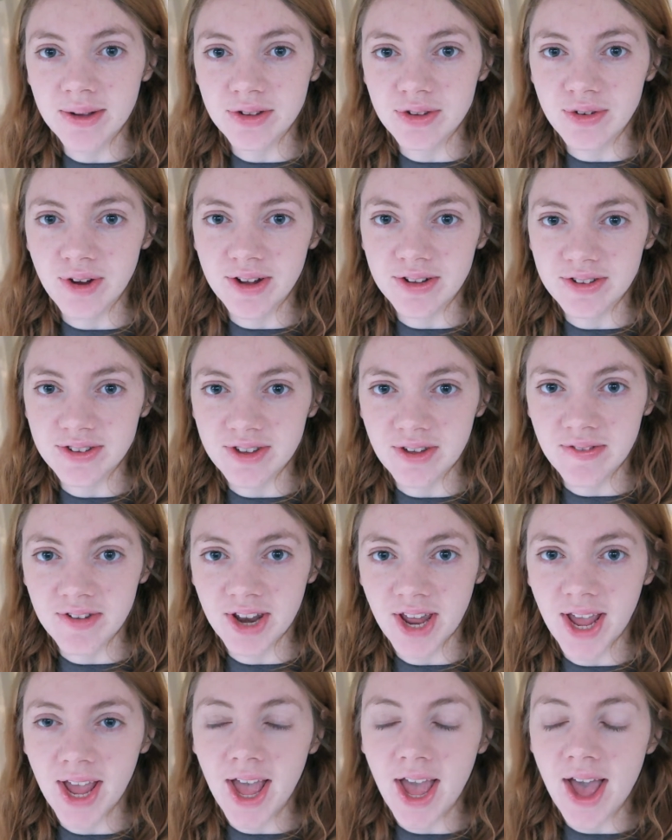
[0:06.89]
It's around
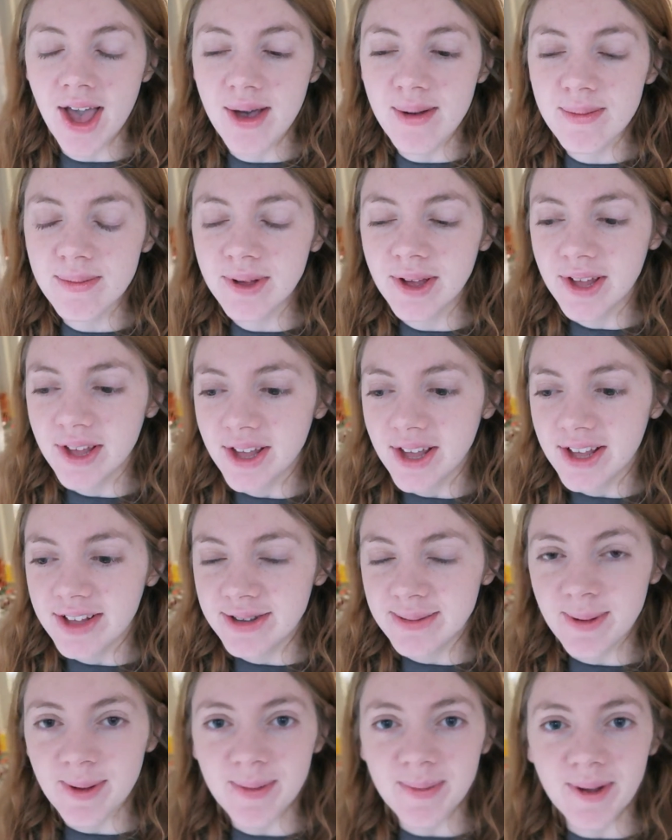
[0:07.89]
7am.
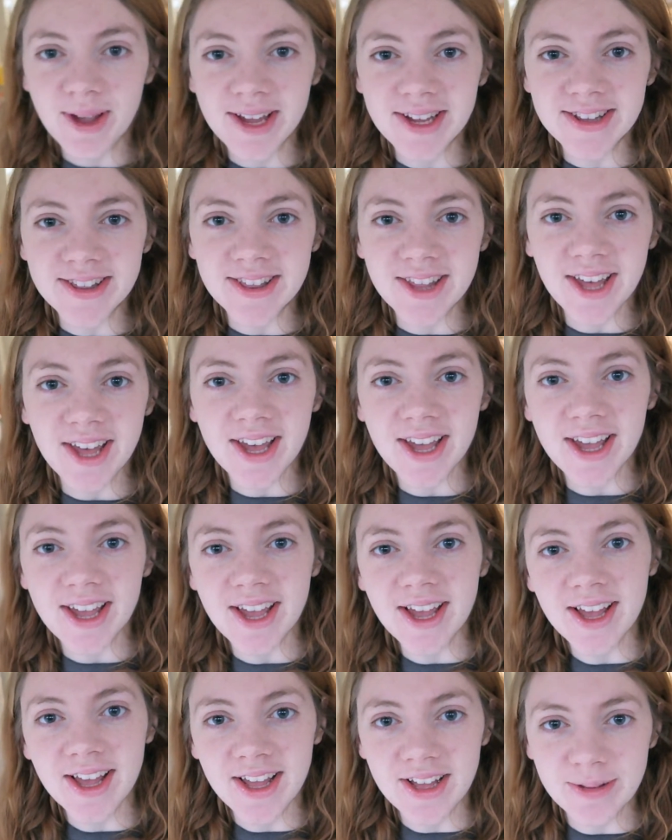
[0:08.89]
It's a bit weird that
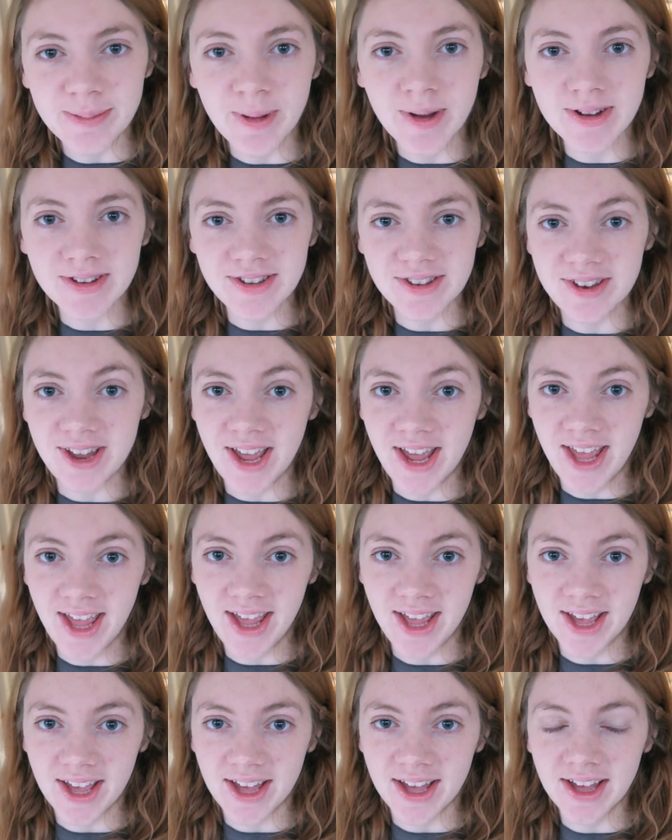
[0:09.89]
it's Boxing Day
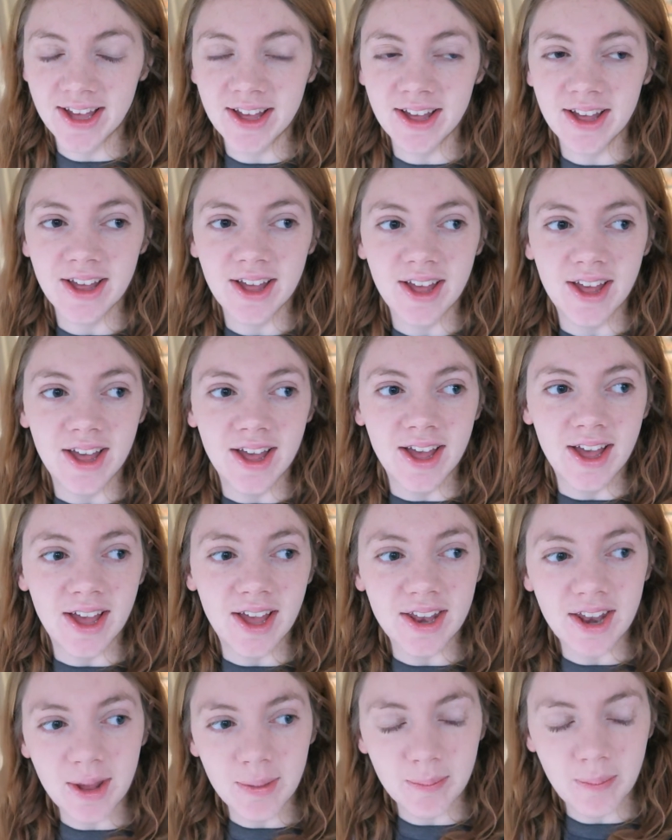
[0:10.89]
here
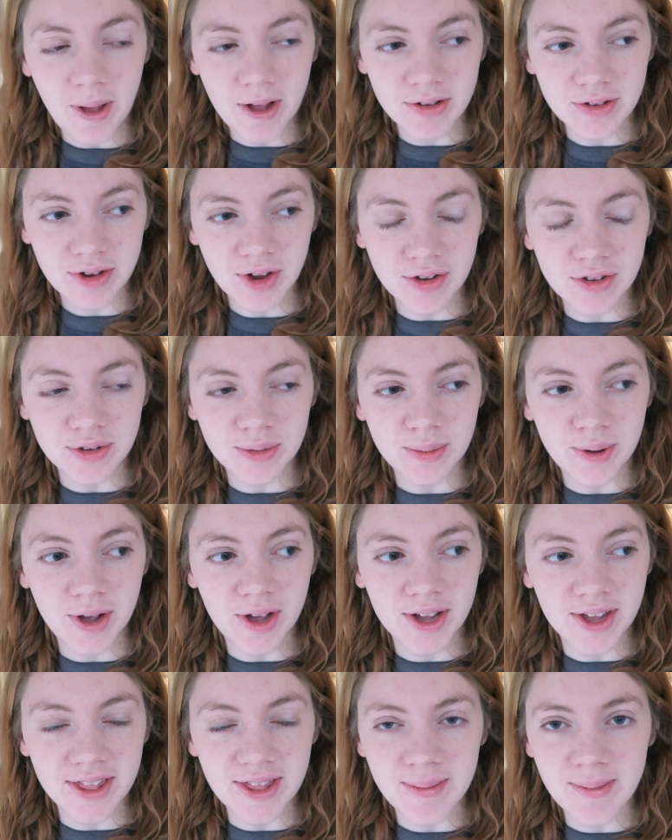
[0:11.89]
and I'm about to go to
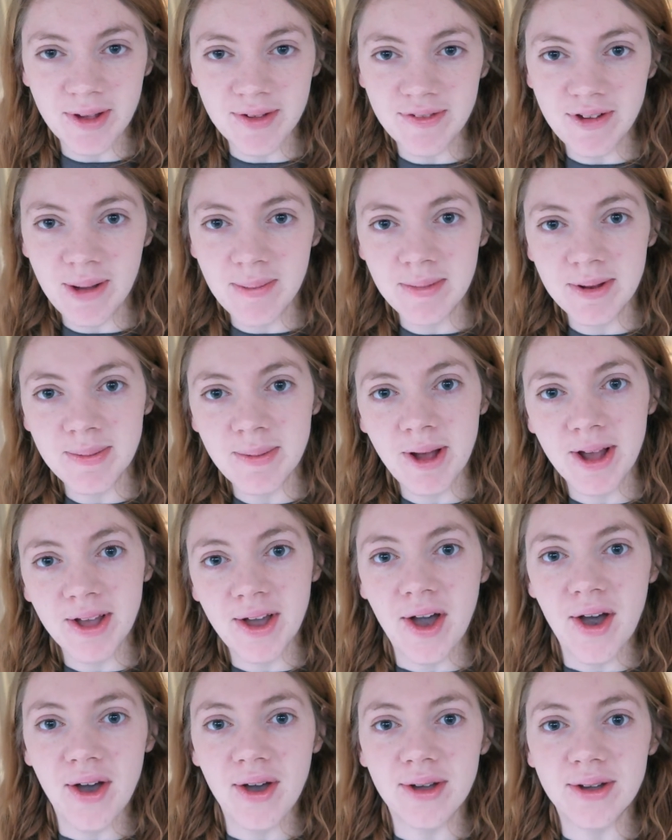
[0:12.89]
work and then my family back
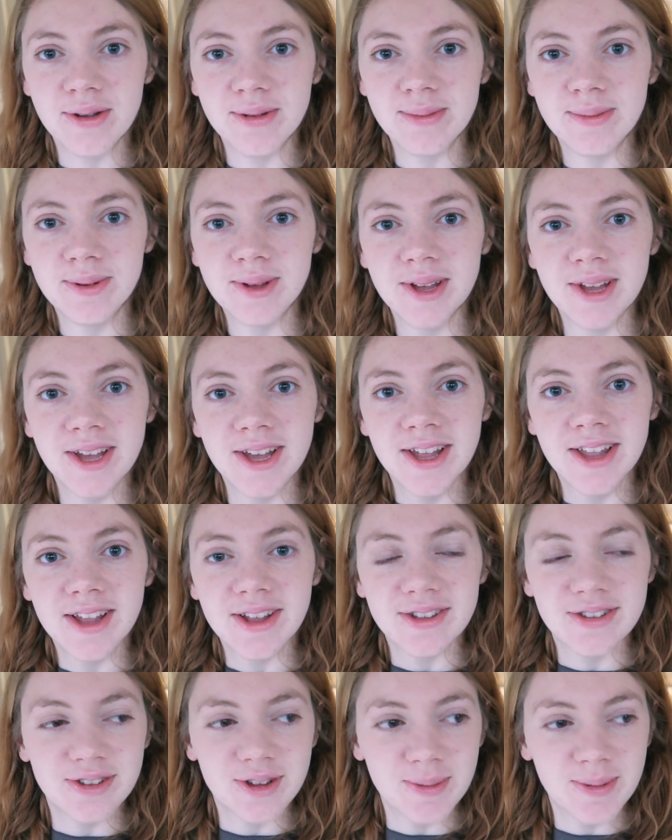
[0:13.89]
home,
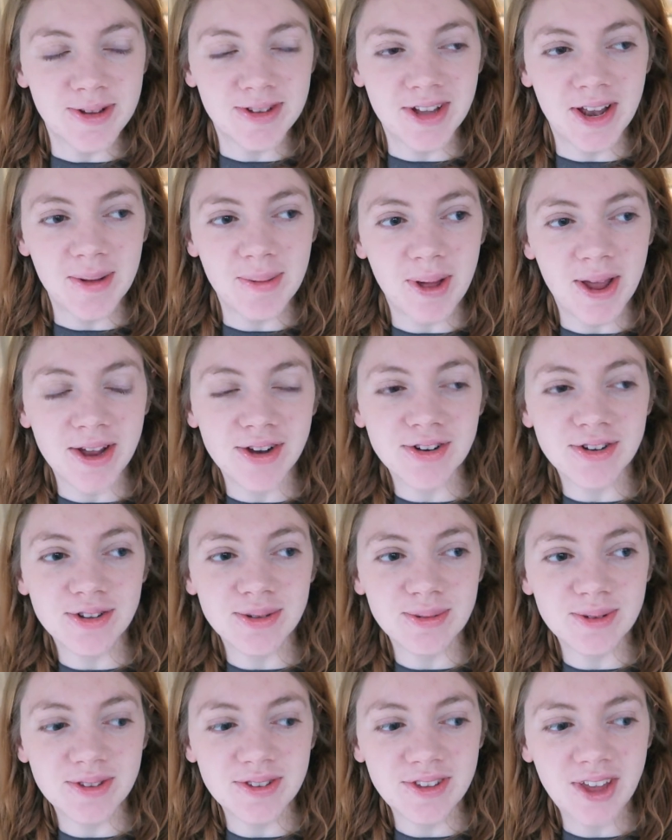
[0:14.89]
they'll still be celebrating
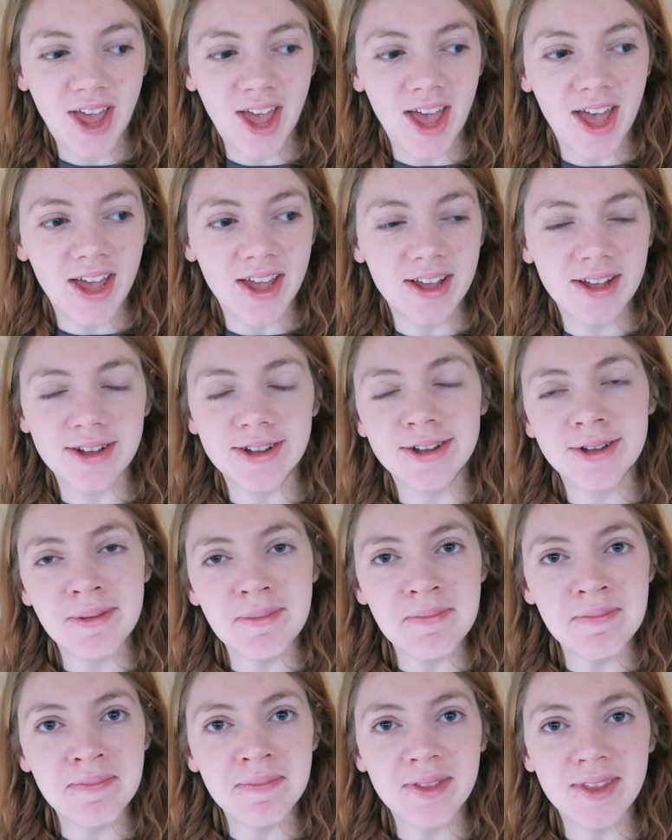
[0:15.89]
Christmas Day.
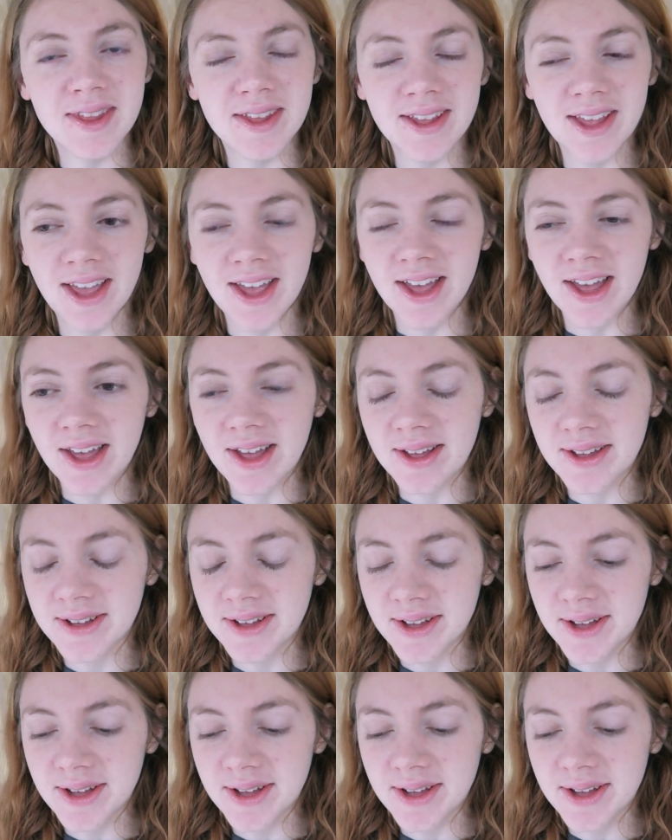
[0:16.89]
Yeah.